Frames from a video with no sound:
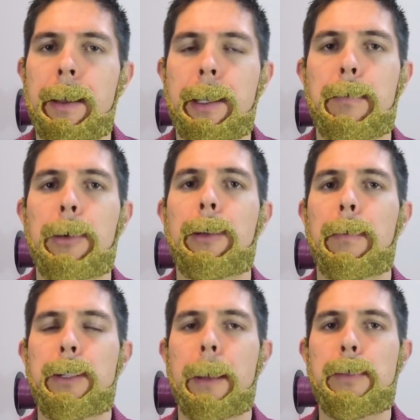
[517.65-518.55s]
You can build
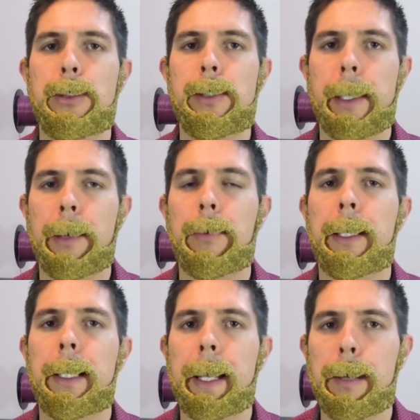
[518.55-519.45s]
up shapes using it with
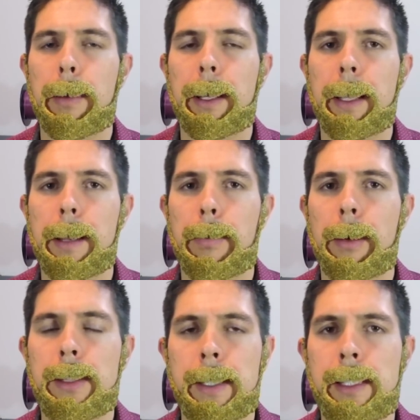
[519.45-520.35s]
a layer by layer
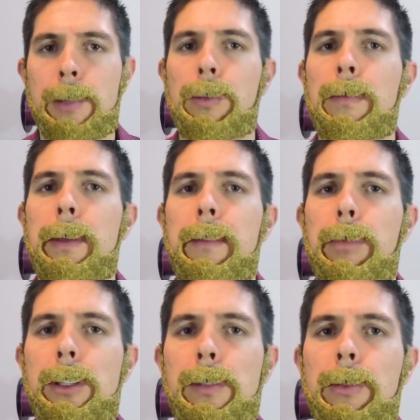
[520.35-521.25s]
process that wouldn't be
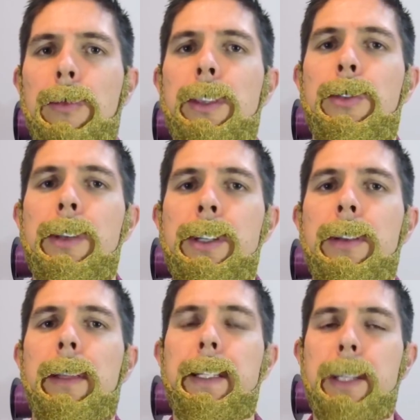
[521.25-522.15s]
possible with
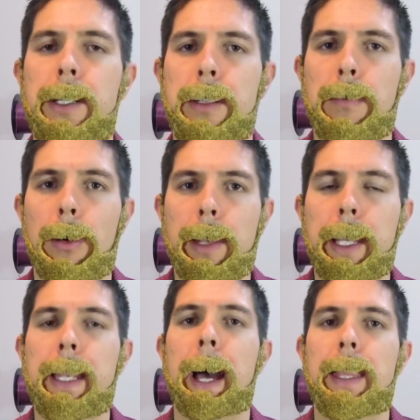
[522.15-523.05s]
traditional injection molding
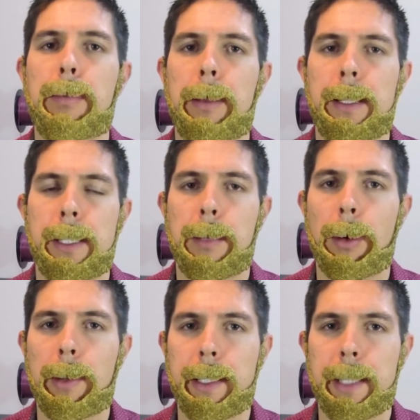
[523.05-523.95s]
and other plastic
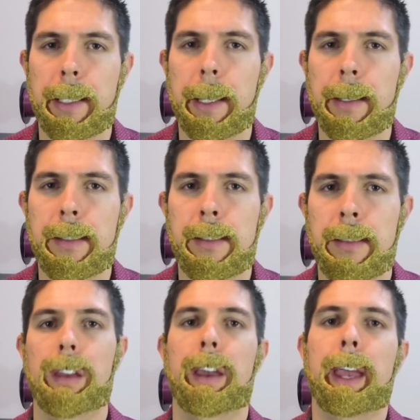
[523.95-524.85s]
molding techniques.
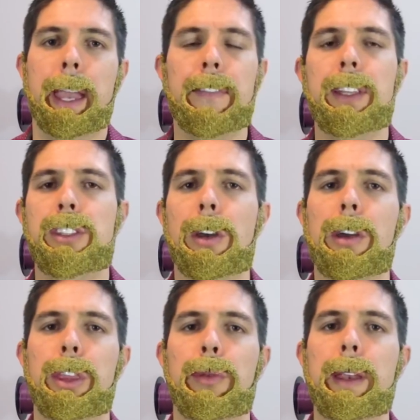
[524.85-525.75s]
Even
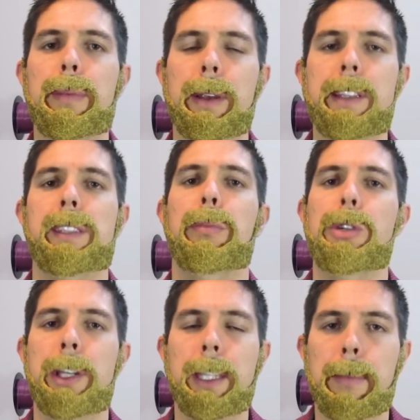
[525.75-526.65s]
so, 3D printers are
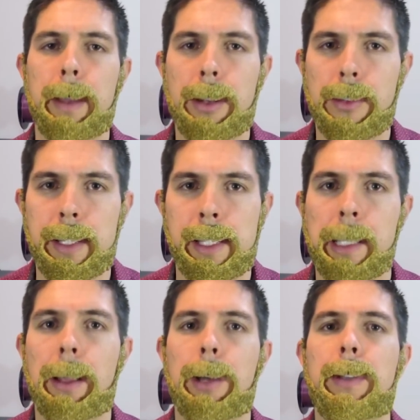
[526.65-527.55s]
pushing the boundaries,
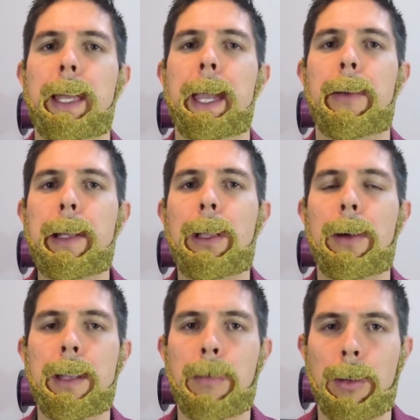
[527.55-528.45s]
like with the hairy
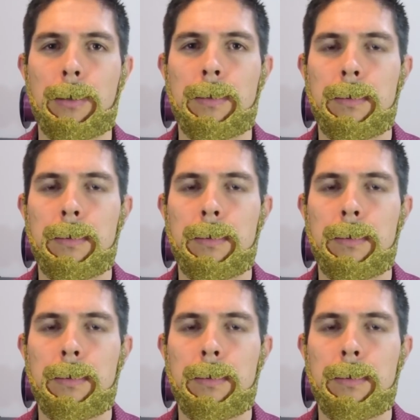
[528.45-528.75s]
lion model.